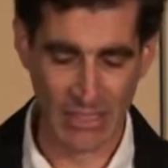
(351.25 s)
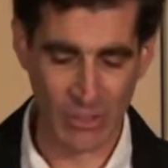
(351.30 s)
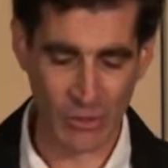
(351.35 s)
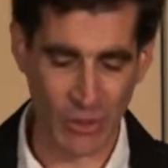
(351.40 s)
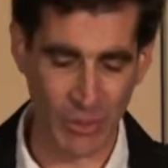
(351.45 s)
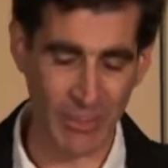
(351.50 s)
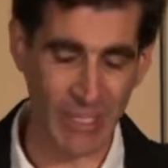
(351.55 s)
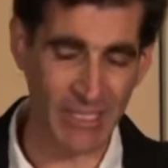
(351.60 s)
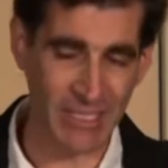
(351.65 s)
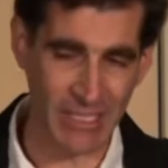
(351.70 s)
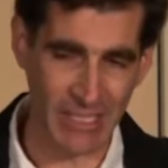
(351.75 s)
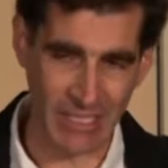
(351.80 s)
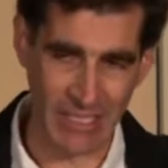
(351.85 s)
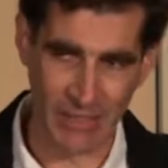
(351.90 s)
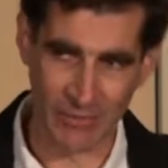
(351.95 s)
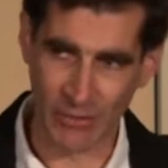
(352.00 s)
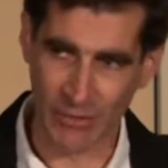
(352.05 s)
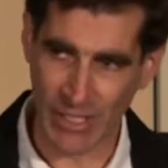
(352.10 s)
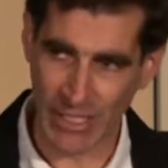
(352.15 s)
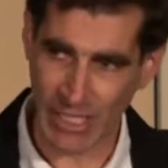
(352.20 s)
So I'm not saying
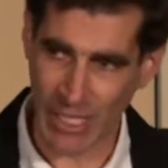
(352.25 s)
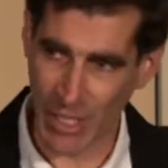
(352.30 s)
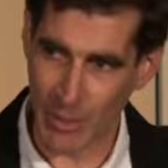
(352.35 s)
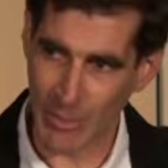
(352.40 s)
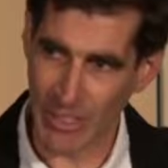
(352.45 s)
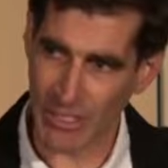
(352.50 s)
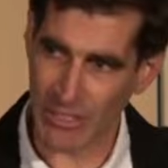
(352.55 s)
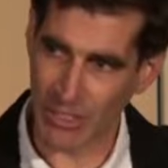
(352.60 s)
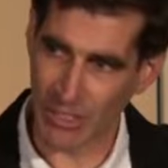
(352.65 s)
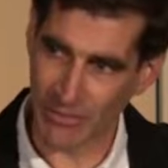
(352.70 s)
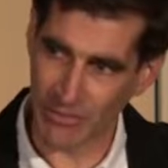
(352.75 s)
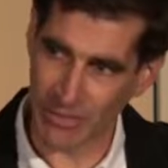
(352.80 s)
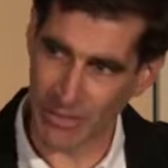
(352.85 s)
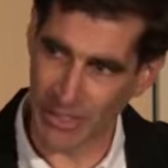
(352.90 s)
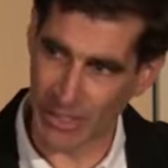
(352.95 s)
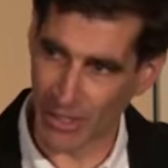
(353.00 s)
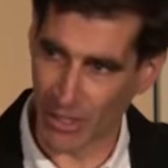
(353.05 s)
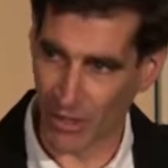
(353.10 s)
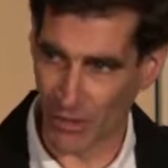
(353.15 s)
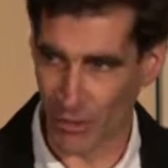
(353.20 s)
never write comments. Often
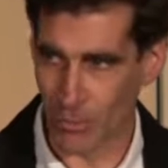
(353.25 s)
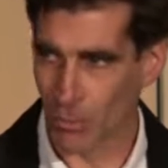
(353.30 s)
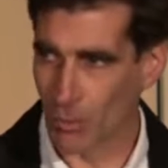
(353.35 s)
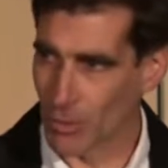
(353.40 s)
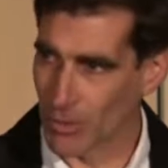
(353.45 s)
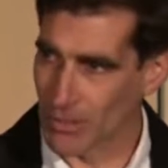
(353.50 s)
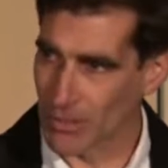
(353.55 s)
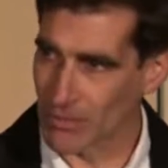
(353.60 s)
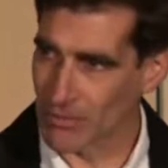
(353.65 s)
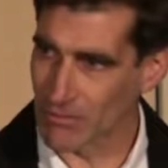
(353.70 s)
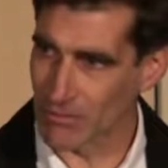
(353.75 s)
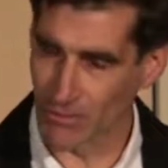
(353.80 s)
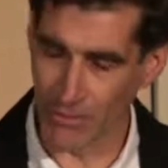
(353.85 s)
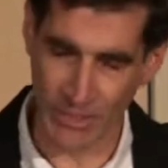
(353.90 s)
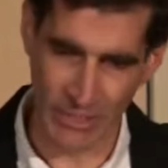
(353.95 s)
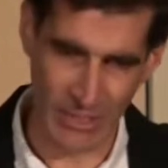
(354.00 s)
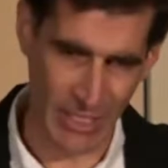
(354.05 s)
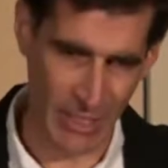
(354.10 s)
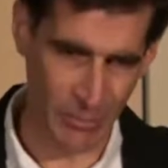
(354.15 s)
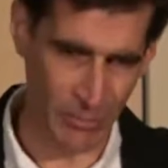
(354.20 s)
they are important.
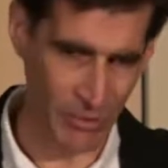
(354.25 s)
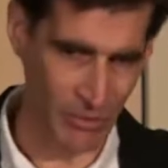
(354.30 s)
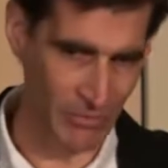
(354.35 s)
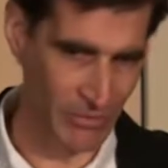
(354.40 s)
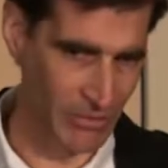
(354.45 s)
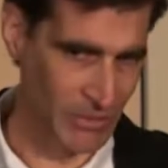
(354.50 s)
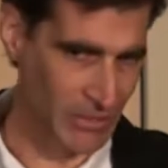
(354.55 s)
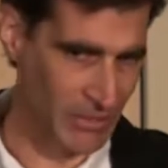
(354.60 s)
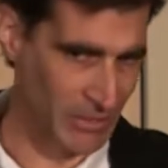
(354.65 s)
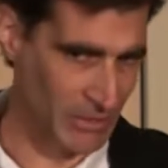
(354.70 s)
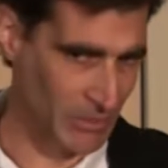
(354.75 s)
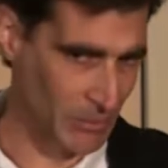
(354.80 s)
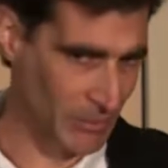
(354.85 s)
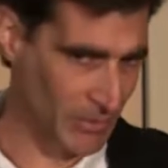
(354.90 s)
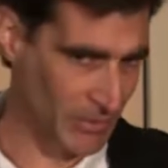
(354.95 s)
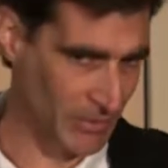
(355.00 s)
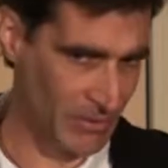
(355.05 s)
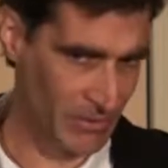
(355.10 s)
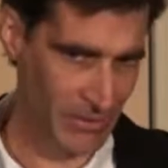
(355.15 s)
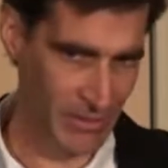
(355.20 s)
For example, if you're dealing
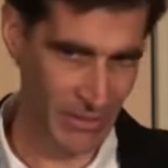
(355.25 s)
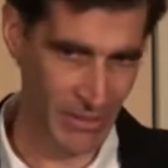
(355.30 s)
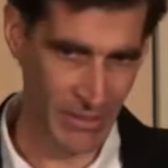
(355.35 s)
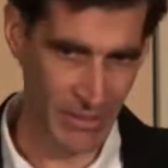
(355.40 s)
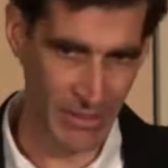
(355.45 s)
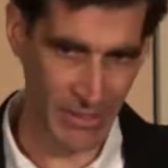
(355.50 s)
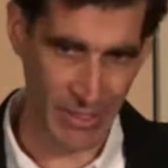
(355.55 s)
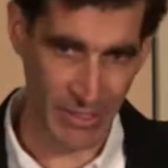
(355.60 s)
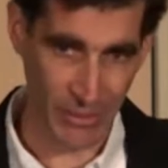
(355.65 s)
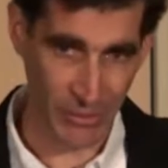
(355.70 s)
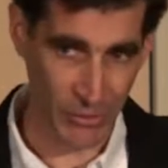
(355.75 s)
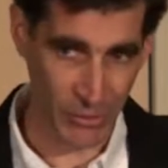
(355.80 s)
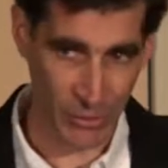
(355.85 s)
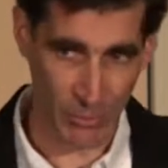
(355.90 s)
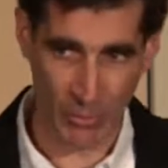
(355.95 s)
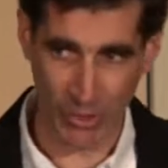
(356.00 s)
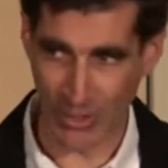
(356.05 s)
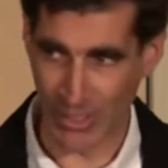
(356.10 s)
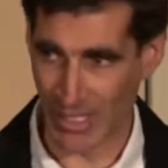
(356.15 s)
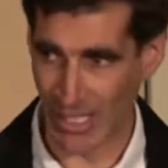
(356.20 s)
with like a
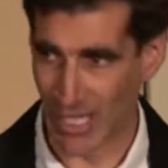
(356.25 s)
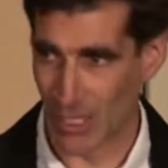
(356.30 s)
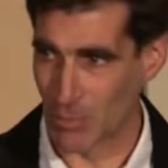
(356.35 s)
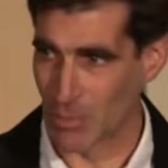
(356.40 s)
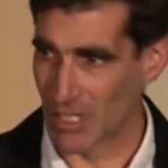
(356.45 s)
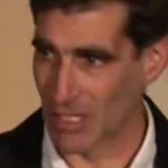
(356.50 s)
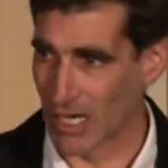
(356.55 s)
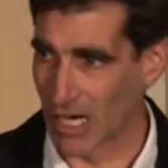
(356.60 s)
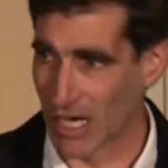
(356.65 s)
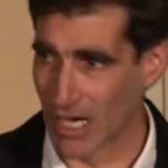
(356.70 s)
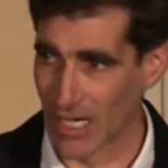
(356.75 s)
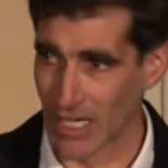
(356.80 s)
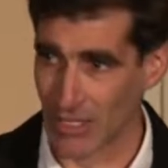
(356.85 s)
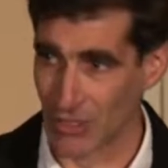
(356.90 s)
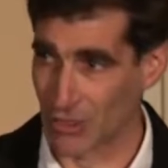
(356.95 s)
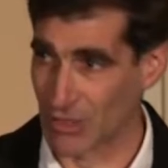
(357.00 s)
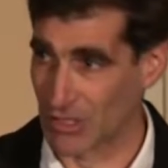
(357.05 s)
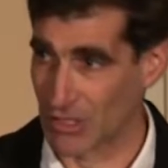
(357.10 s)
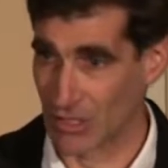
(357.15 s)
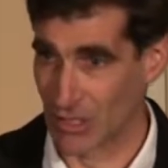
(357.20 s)
third-party API
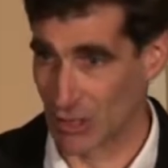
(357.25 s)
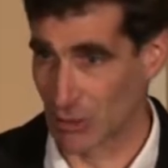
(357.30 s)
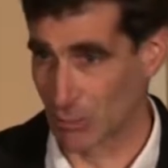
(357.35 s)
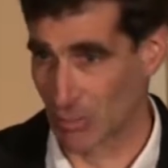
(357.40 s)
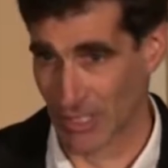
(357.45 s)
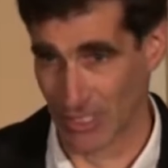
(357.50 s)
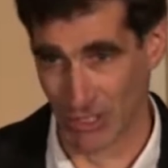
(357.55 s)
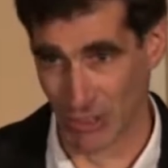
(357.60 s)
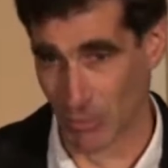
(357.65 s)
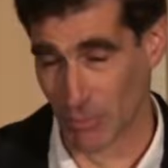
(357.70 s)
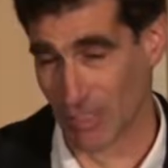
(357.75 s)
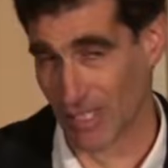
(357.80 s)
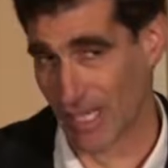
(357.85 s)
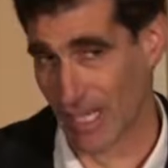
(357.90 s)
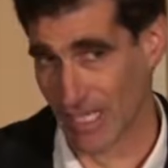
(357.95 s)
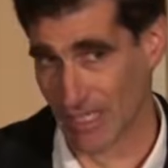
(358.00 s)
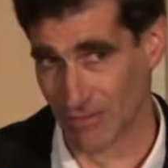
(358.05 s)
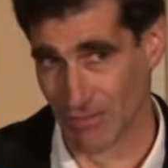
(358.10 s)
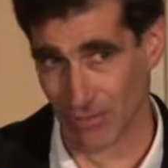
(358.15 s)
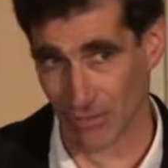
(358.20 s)
and you need to explain some
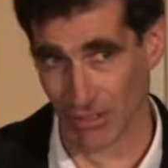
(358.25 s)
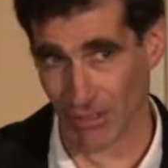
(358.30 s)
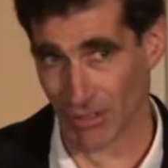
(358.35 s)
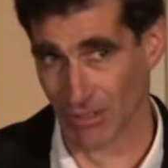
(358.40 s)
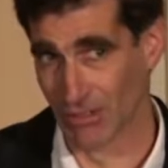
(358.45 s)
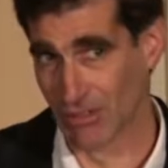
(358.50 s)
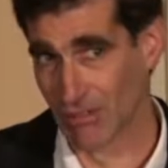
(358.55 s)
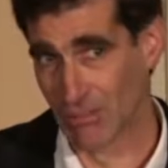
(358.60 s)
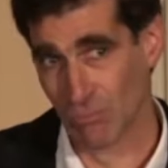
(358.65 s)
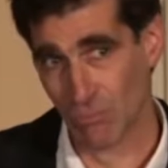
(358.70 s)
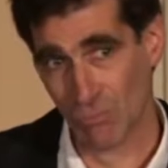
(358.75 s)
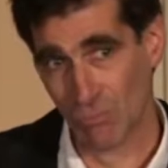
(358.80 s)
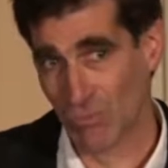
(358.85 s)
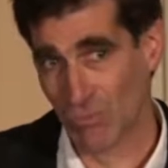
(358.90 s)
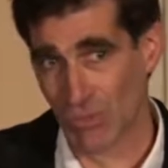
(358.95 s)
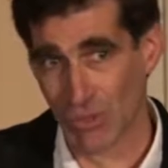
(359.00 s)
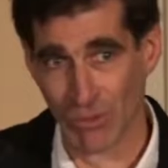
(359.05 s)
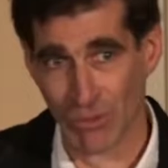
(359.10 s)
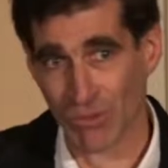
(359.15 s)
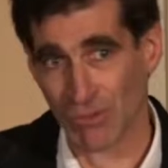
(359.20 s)
behavior,
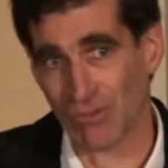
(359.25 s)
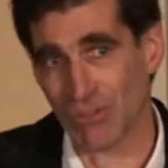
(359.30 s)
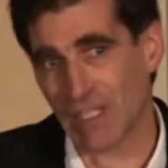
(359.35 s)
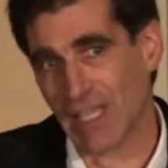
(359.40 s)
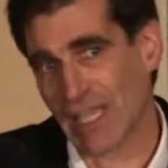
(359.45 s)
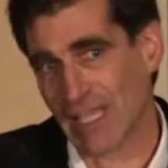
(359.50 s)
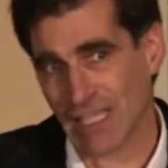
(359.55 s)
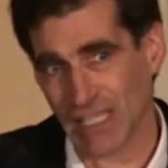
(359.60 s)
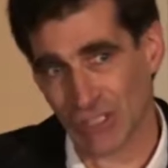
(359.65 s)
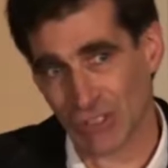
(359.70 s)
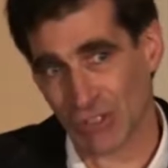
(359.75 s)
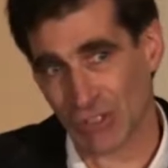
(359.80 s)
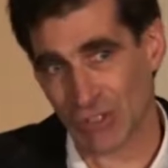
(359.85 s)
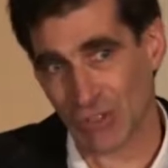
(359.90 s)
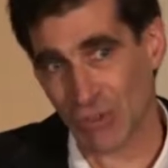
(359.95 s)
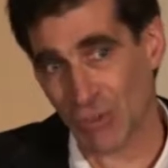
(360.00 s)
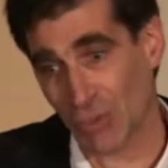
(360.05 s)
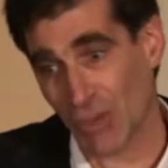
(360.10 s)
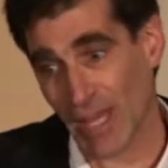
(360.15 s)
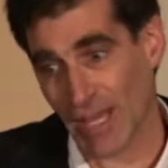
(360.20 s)
you can't necessarily
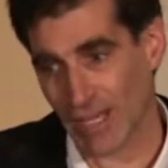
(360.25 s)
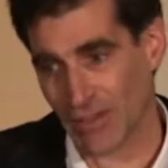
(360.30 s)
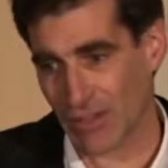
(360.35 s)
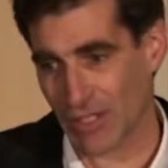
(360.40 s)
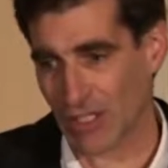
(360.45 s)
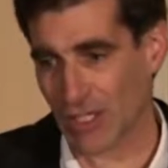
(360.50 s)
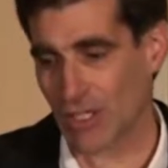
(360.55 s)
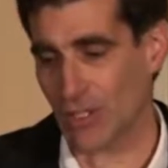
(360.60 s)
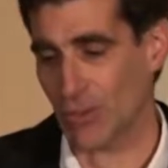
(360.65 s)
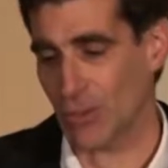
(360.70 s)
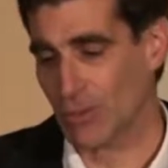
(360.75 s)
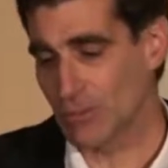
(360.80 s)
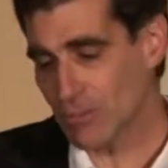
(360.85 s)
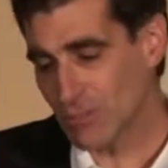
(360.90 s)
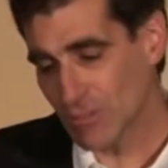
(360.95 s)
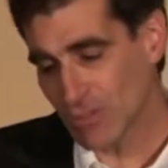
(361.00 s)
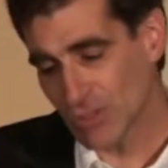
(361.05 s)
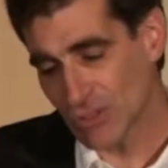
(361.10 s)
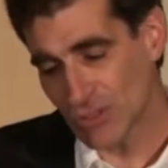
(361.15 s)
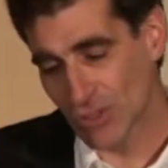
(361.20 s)
do that in the code.
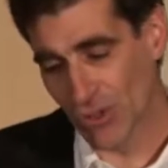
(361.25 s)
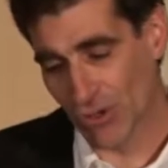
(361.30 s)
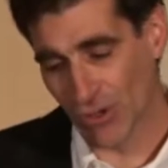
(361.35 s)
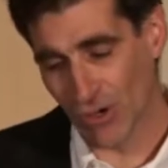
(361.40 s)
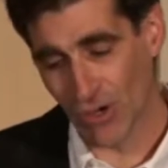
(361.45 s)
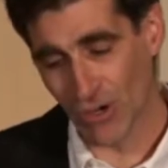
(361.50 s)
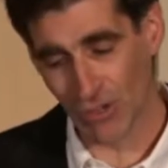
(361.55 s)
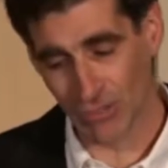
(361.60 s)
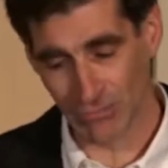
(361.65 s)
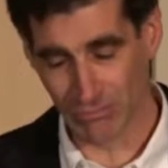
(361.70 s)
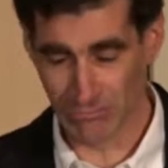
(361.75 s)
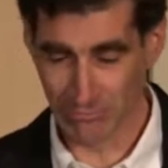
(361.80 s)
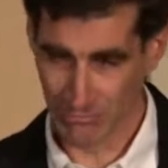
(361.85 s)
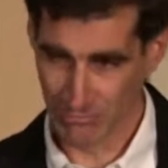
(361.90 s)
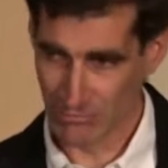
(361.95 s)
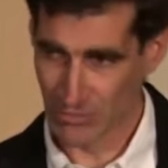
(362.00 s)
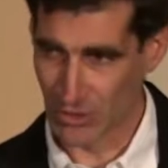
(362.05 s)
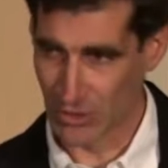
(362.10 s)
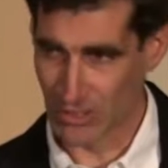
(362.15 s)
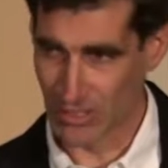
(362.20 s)
So there are
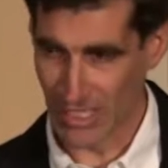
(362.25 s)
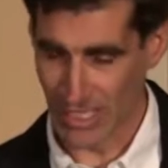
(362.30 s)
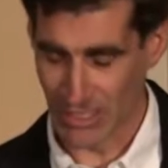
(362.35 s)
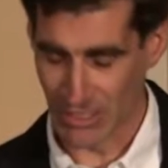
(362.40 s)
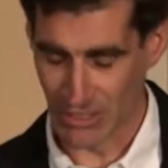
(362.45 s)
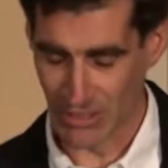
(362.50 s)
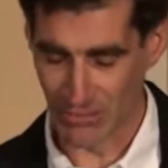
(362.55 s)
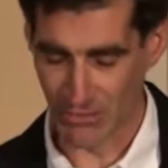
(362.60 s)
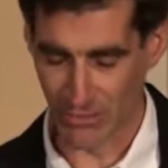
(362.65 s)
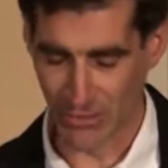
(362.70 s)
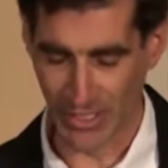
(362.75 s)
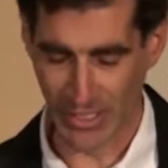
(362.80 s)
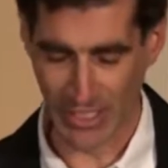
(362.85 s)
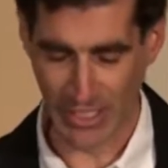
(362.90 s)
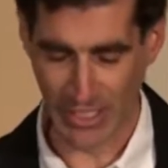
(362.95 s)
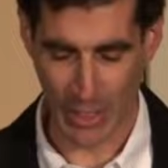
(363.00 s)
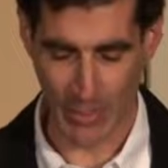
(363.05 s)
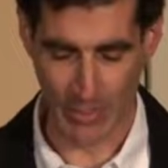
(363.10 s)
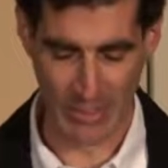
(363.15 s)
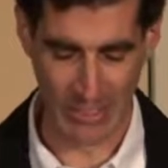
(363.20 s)
good cases for
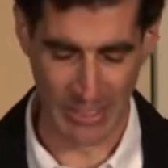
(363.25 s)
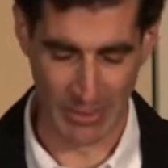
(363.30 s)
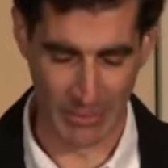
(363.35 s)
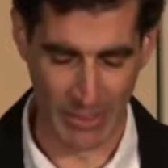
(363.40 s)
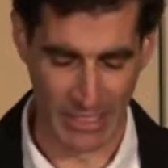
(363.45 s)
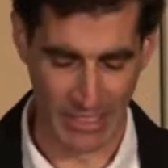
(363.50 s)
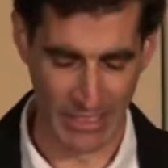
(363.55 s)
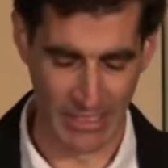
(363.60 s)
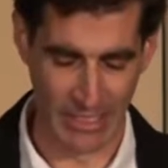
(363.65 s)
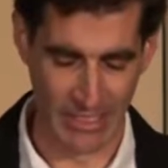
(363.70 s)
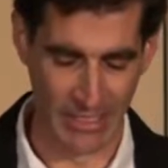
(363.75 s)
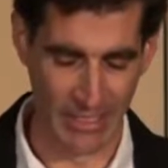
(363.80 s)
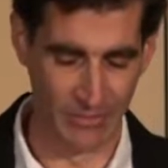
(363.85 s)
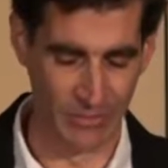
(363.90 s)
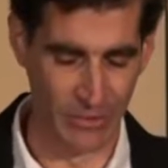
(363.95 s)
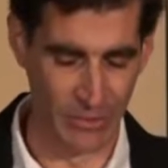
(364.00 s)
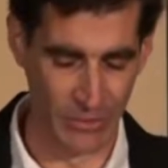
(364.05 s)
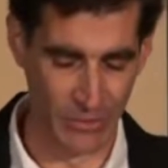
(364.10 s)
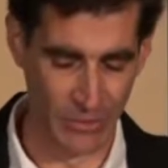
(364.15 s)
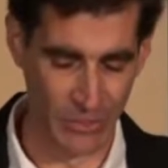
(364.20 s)
comments. I'm not saying
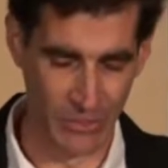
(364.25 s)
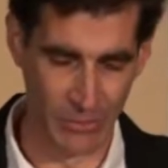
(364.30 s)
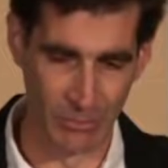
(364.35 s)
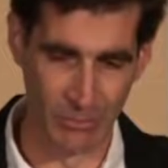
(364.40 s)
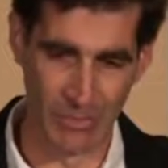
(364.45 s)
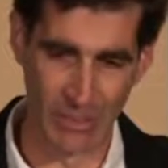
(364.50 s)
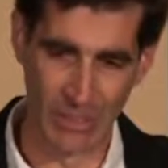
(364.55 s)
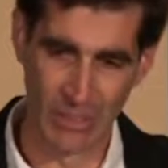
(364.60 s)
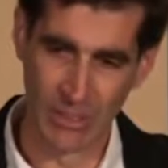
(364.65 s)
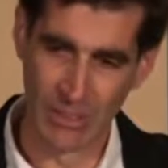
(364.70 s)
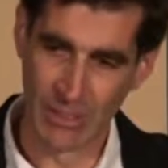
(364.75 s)
never use them.